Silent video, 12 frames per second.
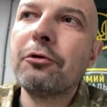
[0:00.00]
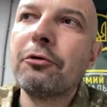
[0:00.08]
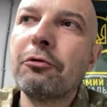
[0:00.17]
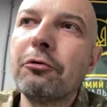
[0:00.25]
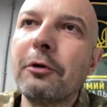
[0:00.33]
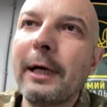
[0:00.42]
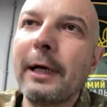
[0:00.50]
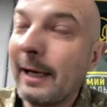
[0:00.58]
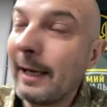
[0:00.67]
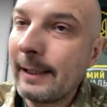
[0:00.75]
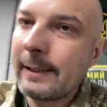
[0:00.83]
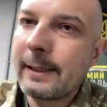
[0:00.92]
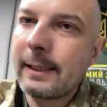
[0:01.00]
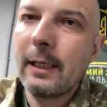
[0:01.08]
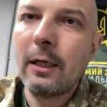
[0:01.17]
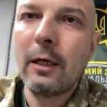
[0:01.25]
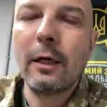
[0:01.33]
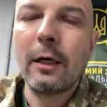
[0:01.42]
to erase
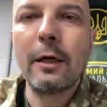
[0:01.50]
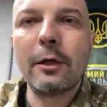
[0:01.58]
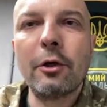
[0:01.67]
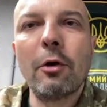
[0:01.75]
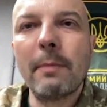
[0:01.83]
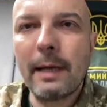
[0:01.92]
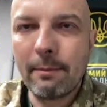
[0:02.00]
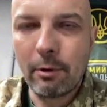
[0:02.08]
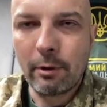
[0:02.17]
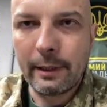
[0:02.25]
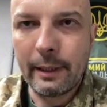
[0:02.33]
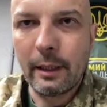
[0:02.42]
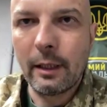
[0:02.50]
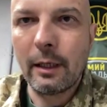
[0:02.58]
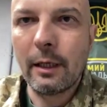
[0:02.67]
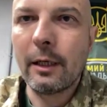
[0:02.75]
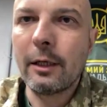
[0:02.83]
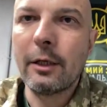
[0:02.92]
your memory,
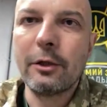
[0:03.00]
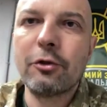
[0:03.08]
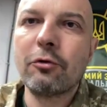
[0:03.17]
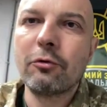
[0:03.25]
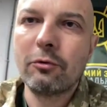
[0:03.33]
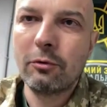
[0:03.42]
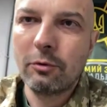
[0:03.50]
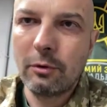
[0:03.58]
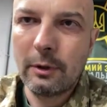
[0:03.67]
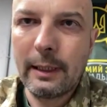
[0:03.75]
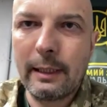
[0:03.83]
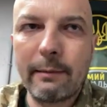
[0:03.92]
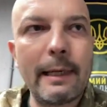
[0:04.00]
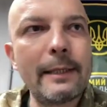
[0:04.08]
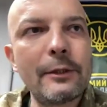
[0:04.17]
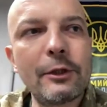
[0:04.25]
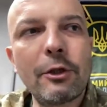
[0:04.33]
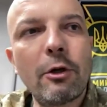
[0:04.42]
to
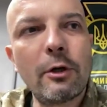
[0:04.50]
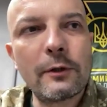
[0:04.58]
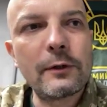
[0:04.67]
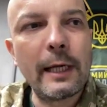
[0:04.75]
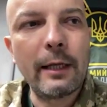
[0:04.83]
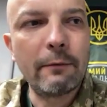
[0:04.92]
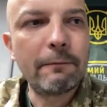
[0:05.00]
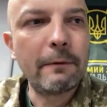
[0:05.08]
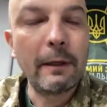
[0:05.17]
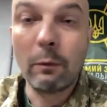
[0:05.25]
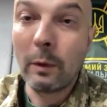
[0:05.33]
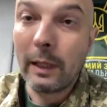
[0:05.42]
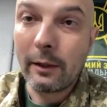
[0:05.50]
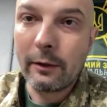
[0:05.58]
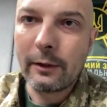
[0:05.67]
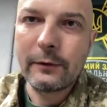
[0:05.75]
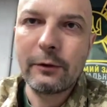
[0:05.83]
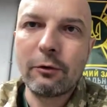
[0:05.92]
erase your self
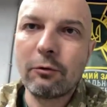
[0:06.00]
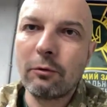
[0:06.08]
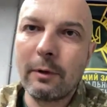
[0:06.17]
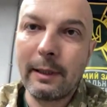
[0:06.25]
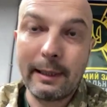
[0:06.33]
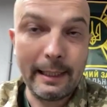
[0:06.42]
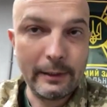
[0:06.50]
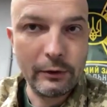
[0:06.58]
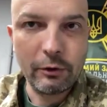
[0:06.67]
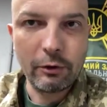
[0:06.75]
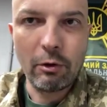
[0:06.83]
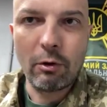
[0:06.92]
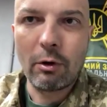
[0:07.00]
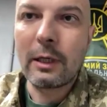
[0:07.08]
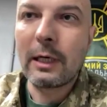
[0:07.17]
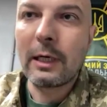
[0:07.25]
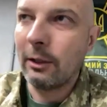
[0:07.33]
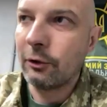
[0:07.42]
awareness, to erase your
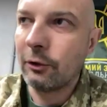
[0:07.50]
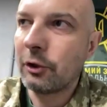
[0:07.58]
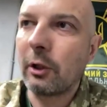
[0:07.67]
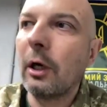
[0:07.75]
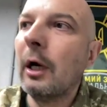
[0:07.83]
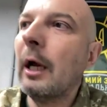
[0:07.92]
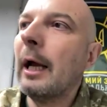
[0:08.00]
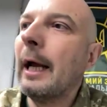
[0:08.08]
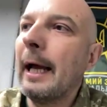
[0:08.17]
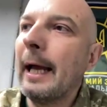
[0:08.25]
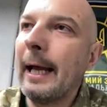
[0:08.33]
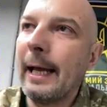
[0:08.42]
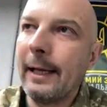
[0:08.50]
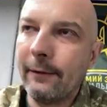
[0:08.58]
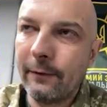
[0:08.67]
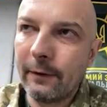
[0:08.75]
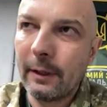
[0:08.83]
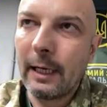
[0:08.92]
culture.
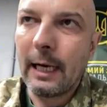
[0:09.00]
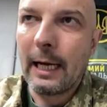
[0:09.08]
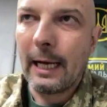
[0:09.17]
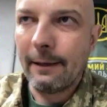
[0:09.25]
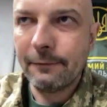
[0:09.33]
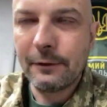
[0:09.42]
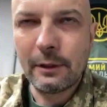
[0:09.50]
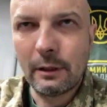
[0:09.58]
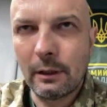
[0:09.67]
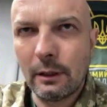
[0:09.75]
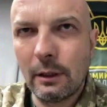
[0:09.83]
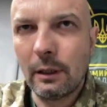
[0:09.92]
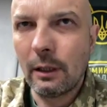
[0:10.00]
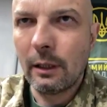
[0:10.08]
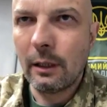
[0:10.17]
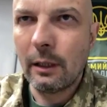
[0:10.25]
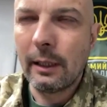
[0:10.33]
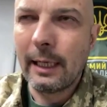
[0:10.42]
And after
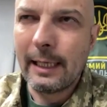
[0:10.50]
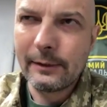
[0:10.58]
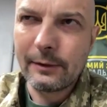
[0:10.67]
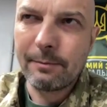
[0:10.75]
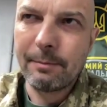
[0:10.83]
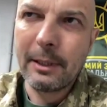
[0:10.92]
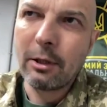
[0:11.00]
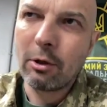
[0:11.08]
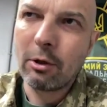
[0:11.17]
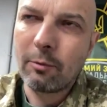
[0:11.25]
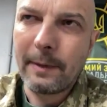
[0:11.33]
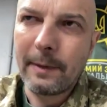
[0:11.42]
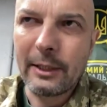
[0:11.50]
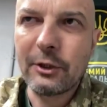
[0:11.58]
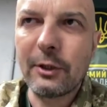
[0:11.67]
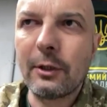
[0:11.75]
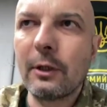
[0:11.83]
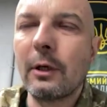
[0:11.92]
last big
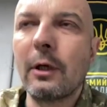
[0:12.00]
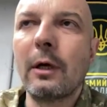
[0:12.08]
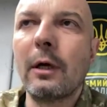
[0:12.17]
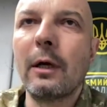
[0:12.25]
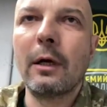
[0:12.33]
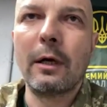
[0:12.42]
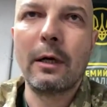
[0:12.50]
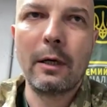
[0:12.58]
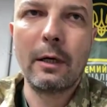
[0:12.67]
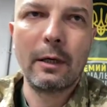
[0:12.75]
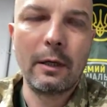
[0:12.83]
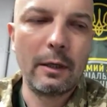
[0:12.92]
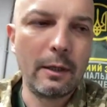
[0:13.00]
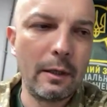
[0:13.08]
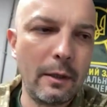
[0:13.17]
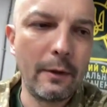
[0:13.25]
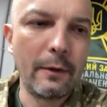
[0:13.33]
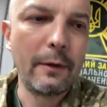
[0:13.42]
occupation,
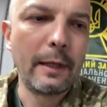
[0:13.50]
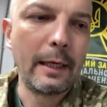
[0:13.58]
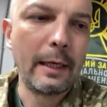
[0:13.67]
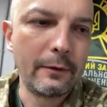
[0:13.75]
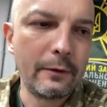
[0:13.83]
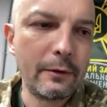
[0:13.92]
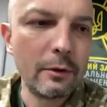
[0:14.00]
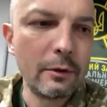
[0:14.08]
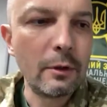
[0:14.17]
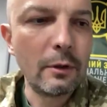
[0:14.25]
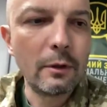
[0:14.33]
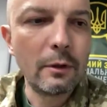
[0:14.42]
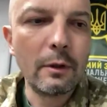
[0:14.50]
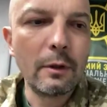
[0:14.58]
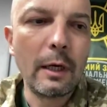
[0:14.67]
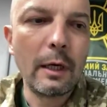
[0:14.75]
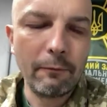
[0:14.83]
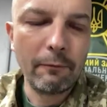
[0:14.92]
that uh,
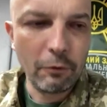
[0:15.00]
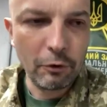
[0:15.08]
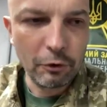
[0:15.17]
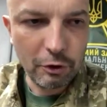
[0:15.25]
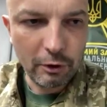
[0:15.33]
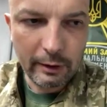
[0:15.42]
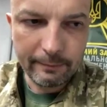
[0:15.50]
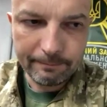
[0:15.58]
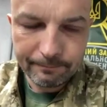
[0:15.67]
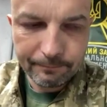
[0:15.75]
unfortunately,